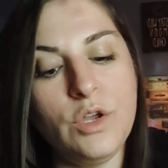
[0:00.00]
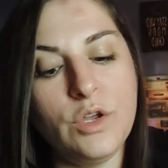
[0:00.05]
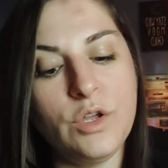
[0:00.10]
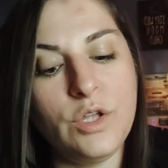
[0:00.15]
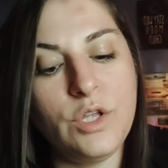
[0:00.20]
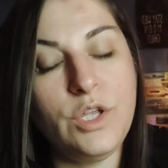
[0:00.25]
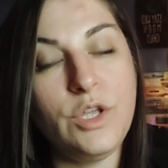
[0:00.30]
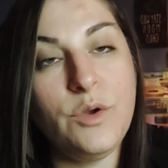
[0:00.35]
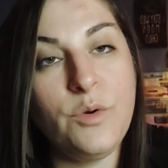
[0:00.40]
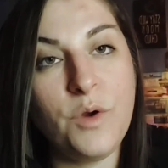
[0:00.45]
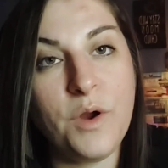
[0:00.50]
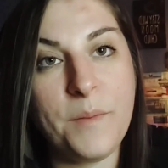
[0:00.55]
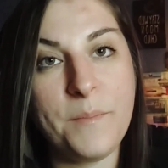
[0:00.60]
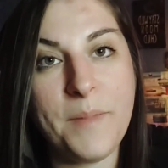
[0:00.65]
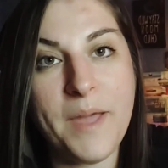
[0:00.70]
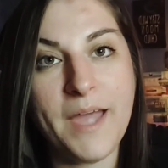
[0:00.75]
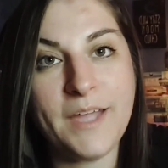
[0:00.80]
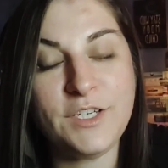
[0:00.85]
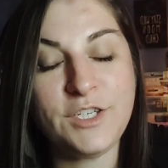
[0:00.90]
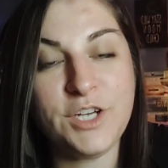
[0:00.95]
Your
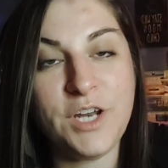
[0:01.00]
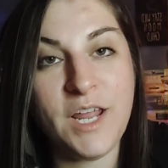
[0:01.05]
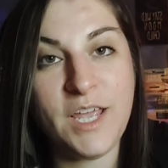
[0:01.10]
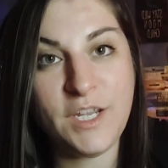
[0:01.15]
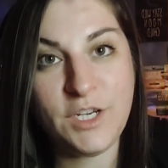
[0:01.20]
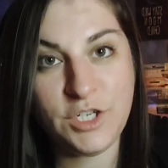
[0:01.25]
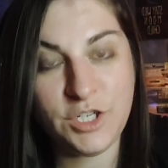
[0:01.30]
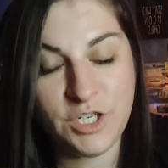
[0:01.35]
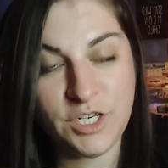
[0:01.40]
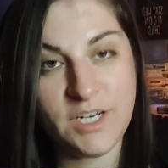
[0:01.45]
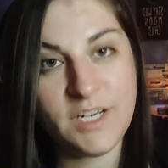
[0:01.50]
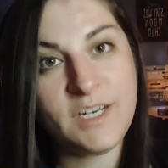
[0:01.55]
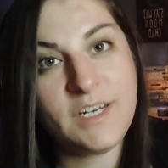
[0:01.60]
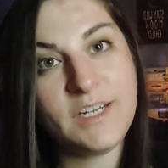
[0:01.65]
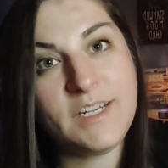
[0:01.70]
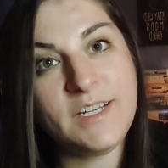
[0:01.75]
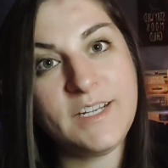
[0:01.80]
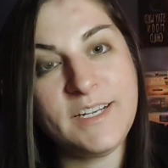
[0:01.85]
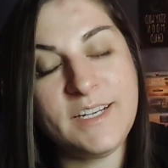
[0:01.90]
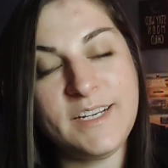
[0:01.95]
imagination
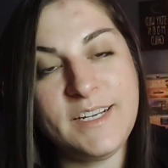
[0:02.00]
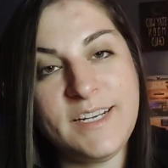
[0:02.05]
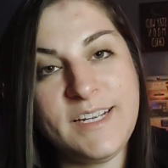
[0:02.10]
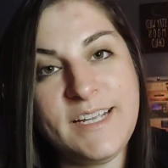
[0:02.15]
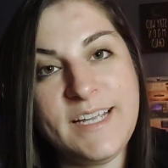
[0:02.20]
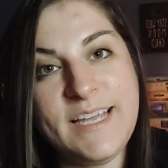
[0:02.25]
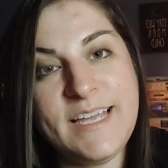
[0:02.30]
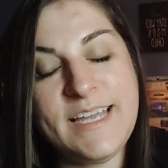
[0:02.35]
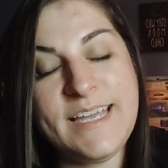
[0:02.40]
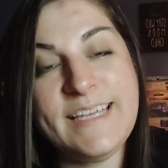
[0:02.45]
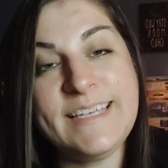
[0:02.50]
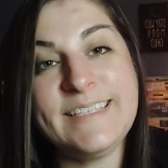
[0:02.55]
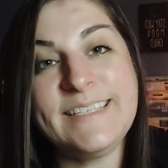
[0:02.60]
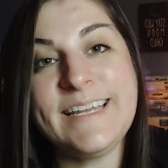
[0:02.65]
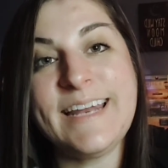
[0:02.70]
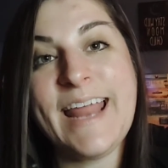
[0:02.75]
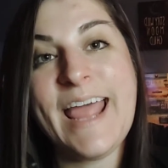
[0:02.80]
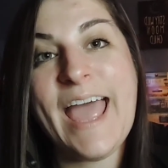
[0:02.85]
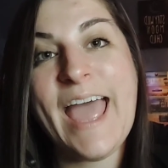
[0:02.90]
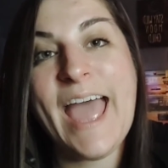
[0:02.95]
is
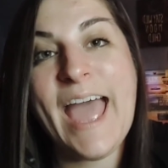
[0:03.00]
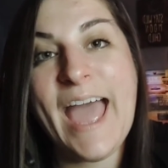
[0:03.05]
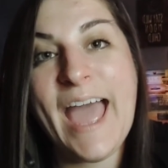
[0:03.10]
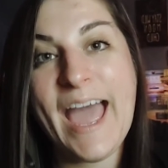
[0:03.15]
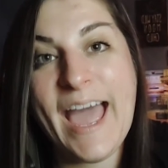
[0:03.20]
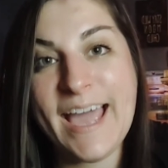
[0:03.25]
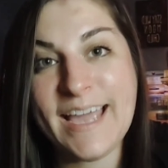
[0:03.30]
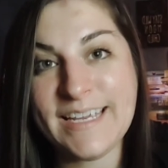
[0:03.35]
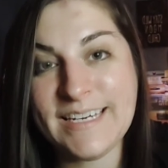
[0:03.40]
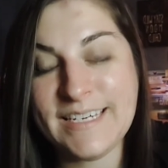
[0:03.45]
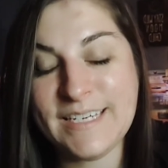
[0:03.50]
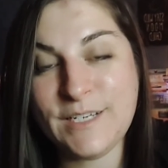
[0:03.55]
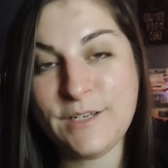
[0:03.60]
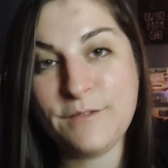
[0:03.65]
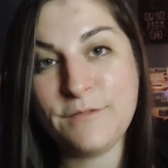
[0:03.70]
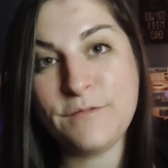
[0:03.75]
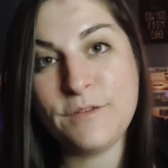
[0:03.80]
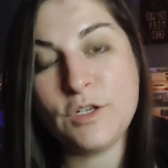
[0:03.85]
an active